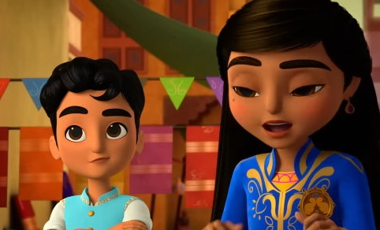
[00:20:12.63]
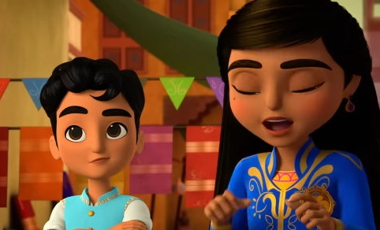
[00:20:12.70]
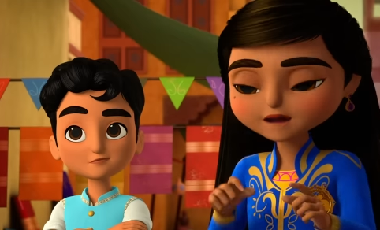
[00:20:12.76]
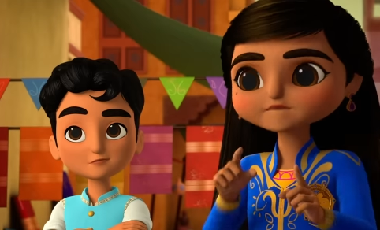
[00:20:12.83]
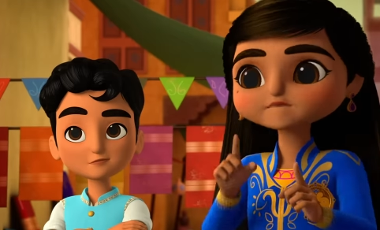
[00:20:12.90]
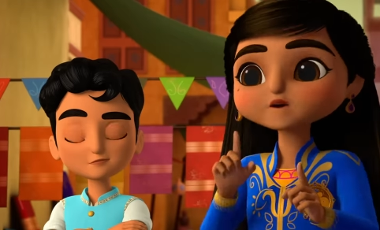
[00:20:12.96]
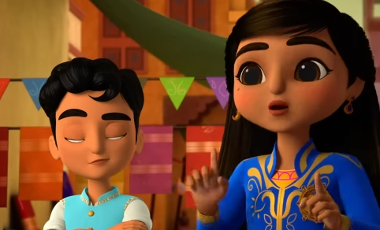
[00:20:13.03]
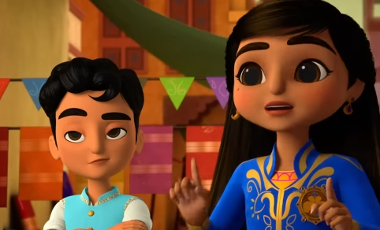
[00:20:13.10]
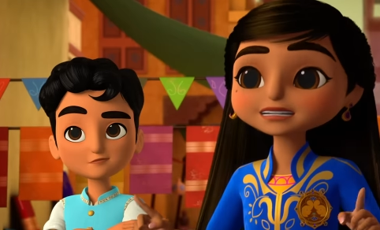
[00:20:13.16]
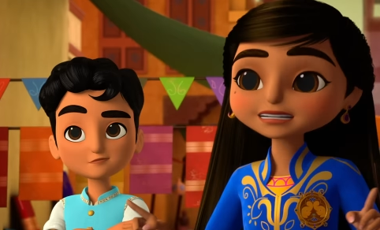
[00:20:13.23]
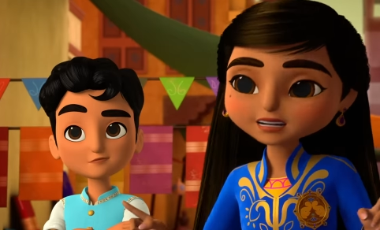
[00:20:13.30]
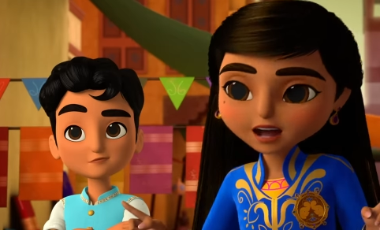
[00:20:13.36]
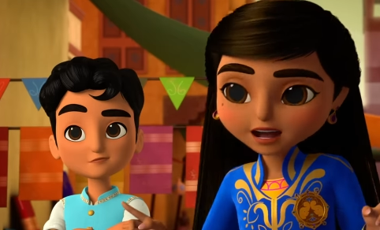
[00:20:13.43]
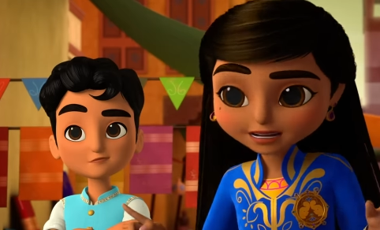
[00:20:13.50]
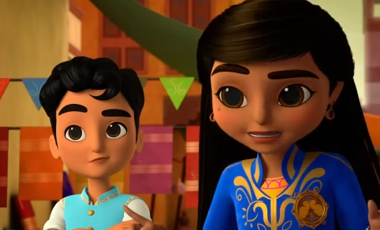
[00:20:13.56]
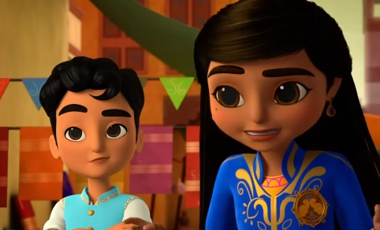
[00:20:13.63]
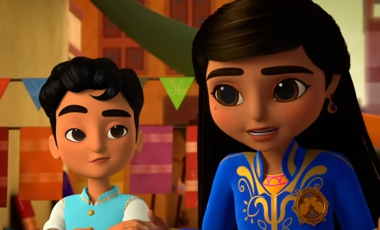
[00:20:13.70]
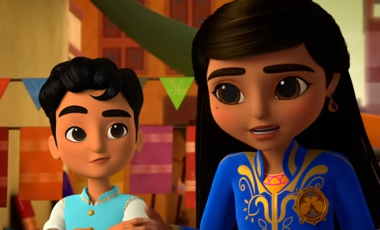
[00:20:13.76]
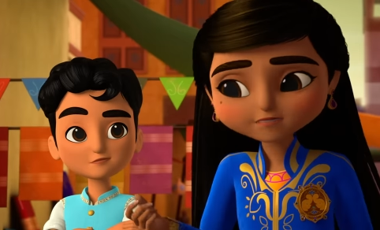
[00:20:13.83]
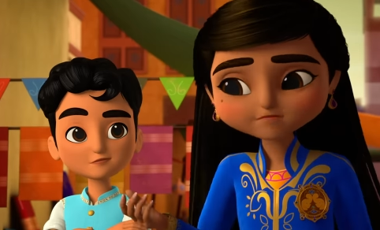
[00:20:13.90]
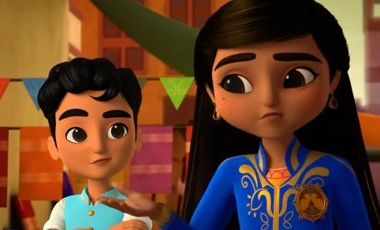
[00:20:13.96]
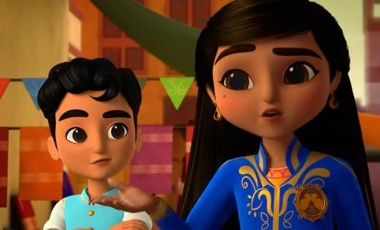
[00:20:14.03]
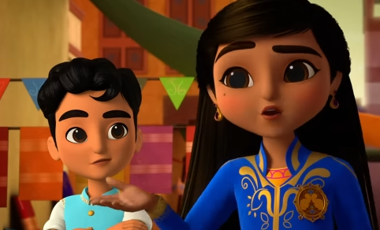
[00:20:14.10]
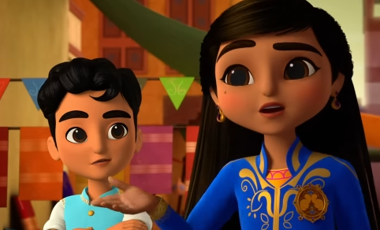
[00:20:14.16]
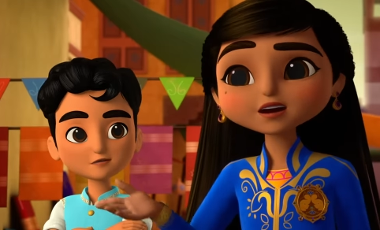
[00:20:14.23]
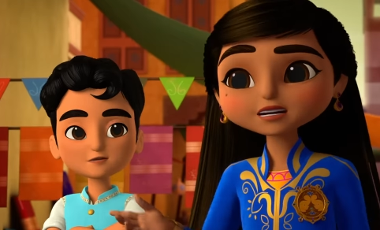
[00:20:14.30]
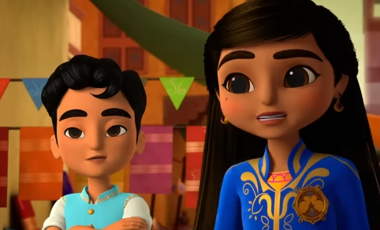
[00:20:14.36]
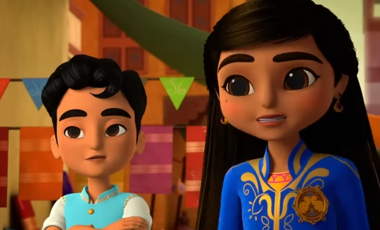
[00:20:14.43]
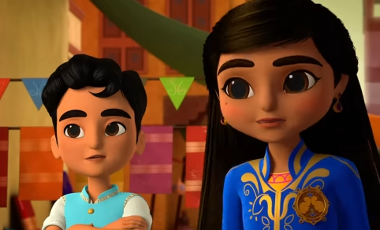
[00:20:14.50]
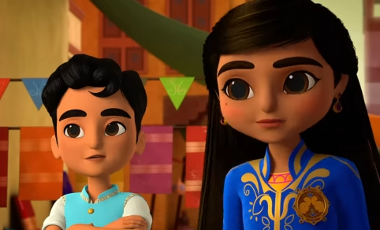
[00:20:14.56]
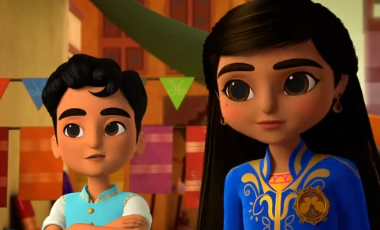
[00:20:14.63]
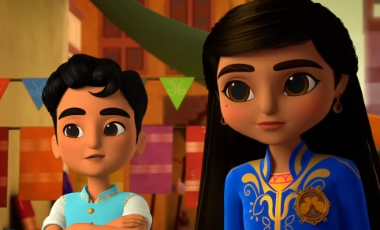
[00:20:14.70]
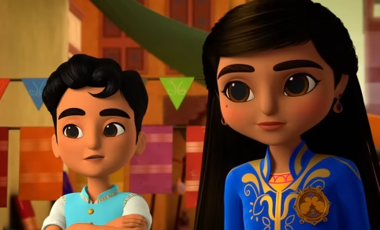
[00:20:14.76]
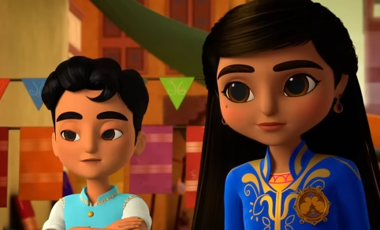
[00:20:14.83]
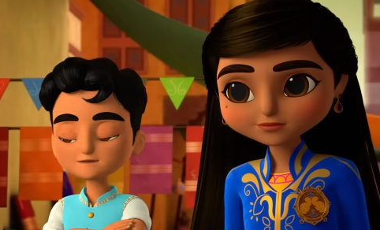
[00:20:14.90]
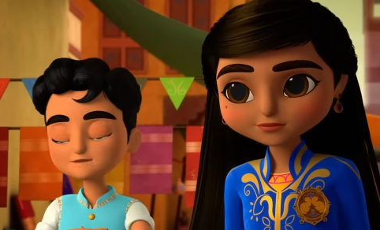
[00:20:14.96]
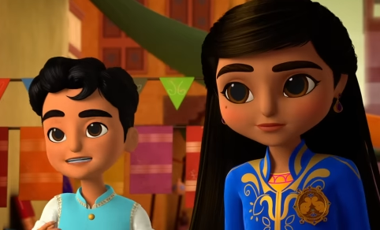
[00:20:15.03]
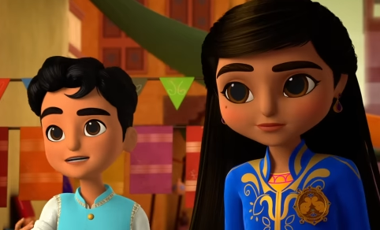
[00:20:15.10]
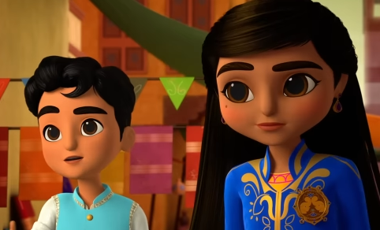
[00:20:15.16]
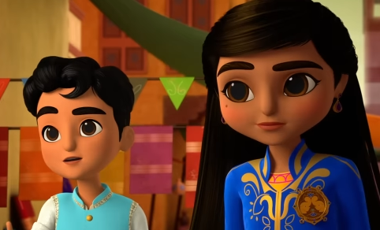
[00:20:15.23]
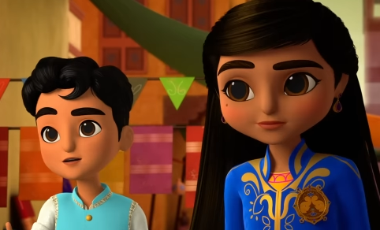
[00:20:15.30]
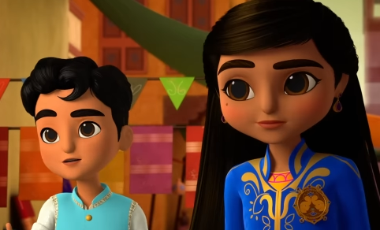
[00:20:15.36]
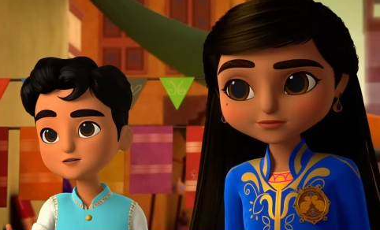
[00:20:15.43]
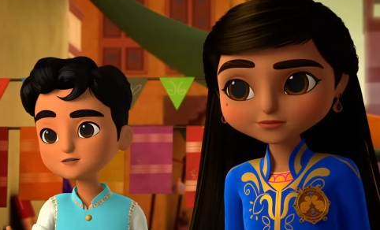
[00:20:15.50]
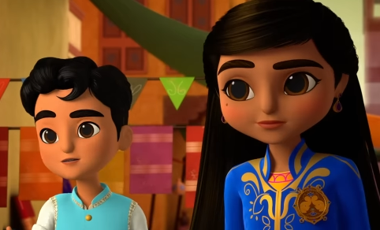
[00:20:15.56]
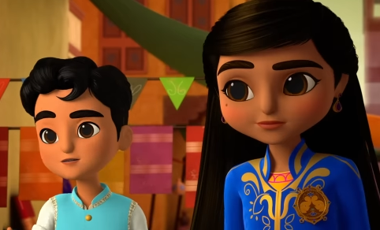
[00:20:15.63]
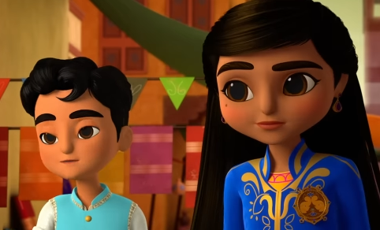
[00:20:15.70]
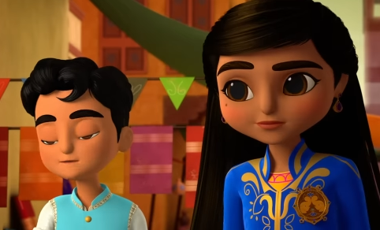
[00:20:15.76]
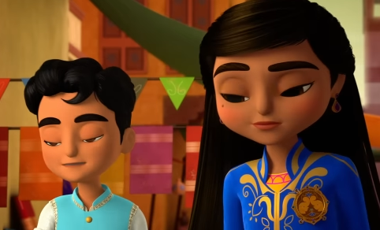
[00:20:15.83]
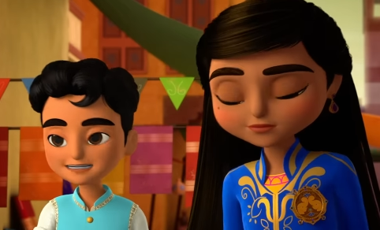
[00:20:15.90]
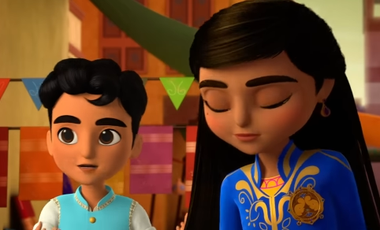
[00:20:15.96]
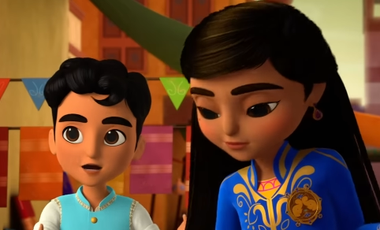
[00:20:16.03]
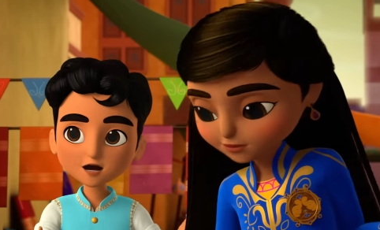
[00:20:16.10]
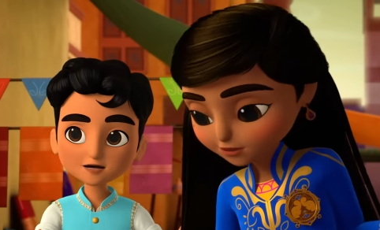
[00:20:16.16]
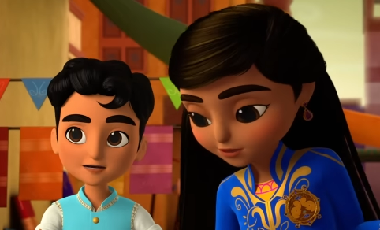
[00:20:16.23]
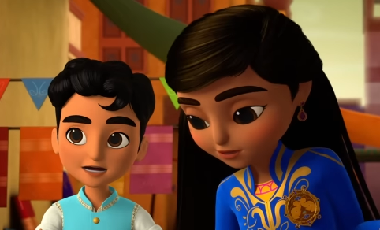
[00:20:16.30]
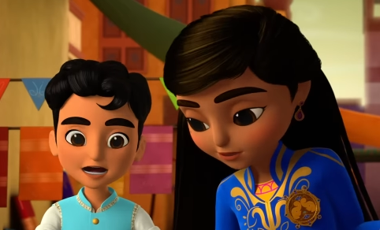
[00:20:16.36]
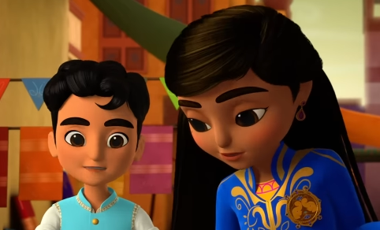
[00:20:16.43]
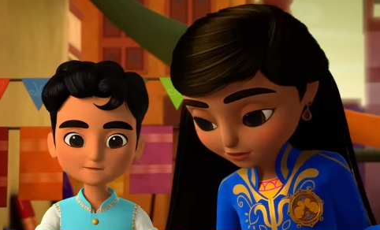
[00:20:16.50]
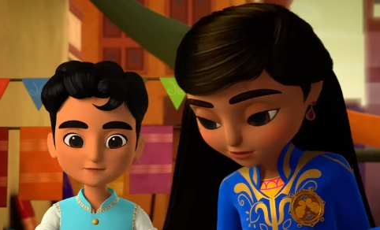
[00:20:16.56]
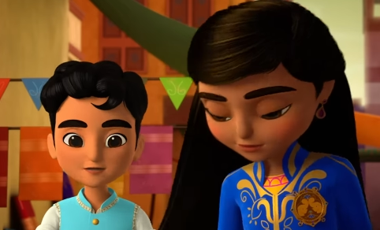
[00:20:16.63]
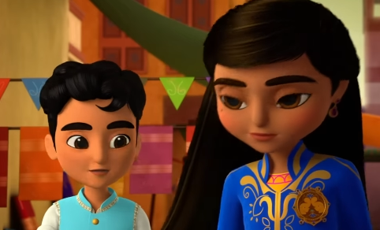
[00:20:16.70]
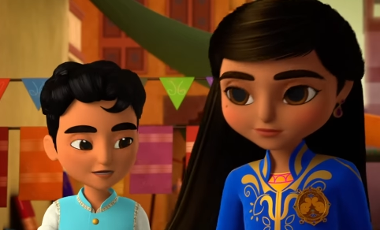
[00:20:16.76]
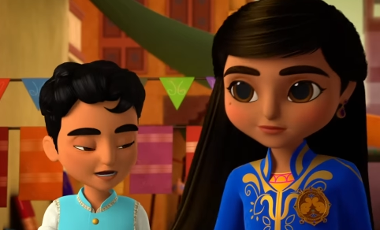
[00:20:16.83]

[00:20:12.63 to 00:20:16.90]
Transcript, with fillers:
Speaker 1: Every case is important.
Speaker 2: Veer, Mira helps